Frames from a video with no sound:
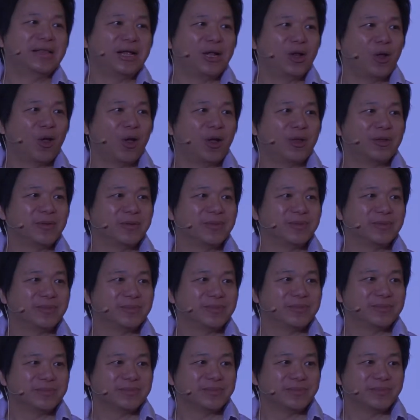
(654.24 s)
the Lord.
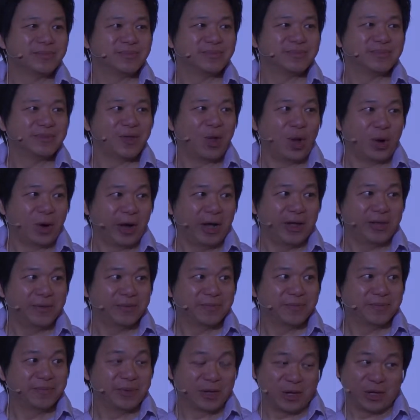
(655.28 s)
All
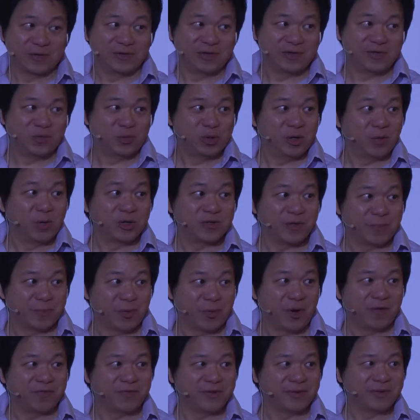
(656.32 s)
right? Because he was the
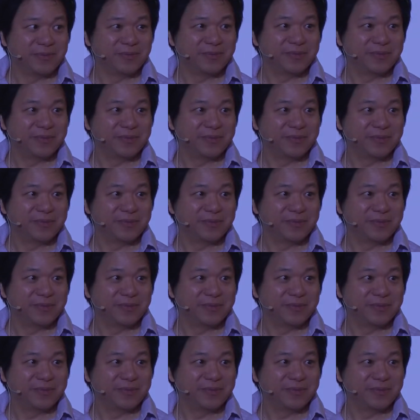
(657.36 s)
prophet.